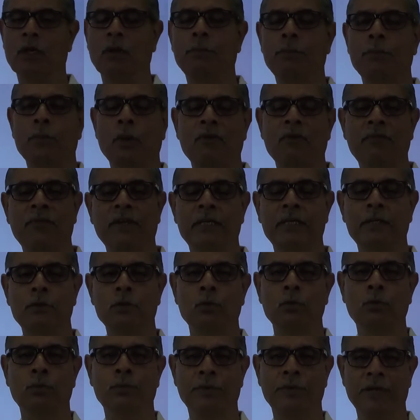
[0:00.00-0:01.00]
of profit
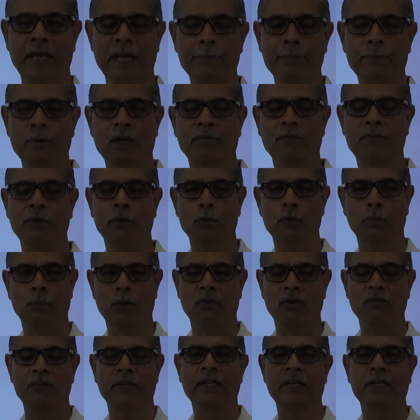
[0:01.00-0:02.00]
to net profit to
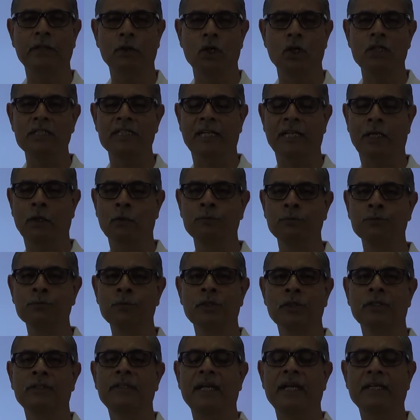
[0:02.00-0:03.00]
profit and loss
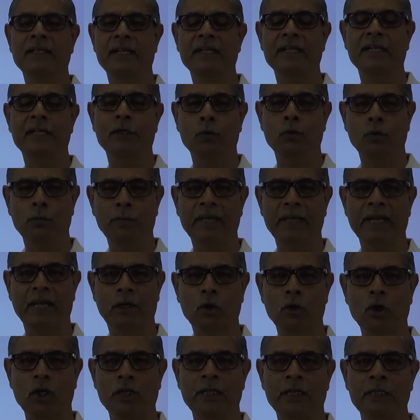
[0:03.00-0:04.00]
account that entry could be
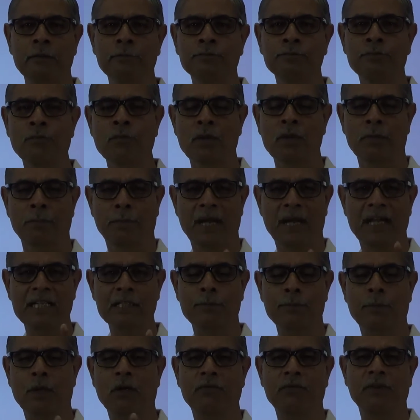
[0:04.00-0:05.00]
recorded. Branch
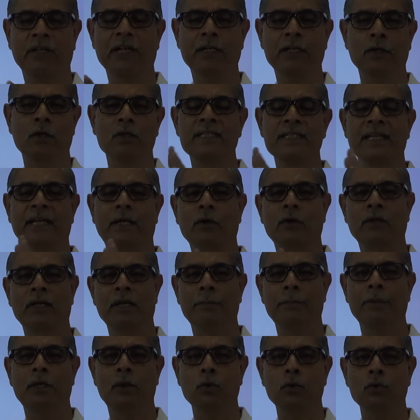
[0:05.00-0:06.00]
profit and loss account
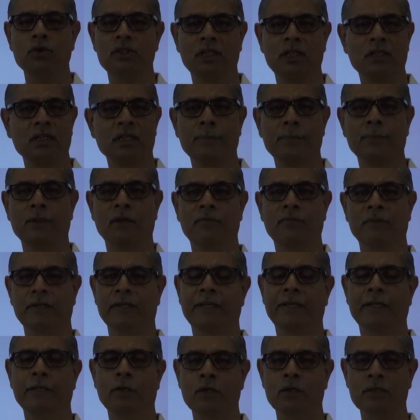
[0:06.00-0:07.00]
debit to general profit
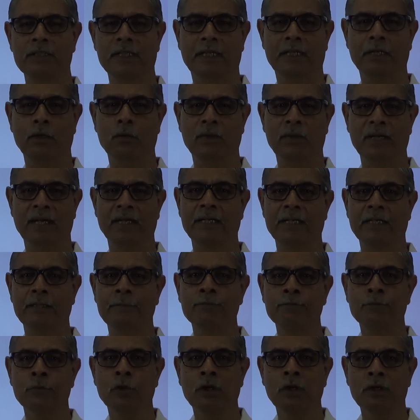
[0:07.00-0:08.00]
and loss account debit.
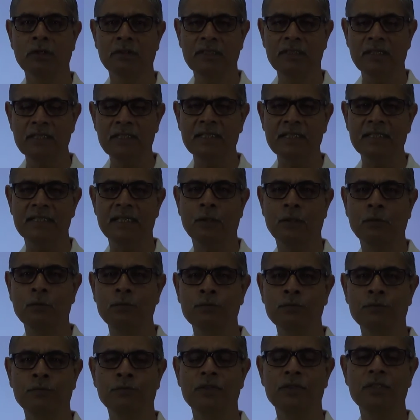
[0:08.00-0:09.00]
This is how
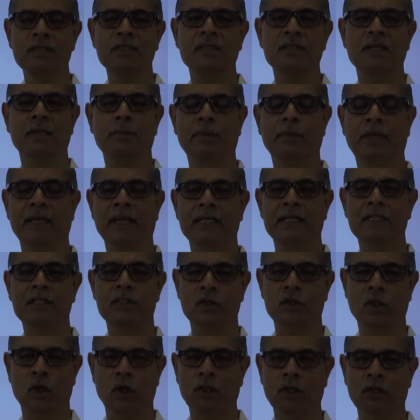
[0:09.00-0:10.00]
this sum gets
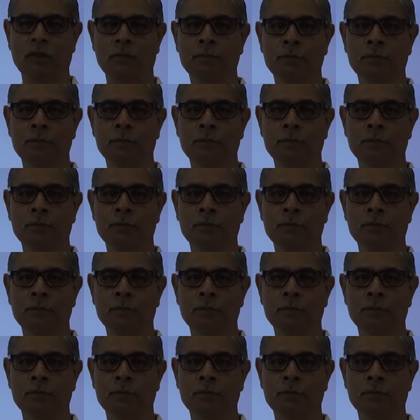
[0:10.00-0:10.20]
solved.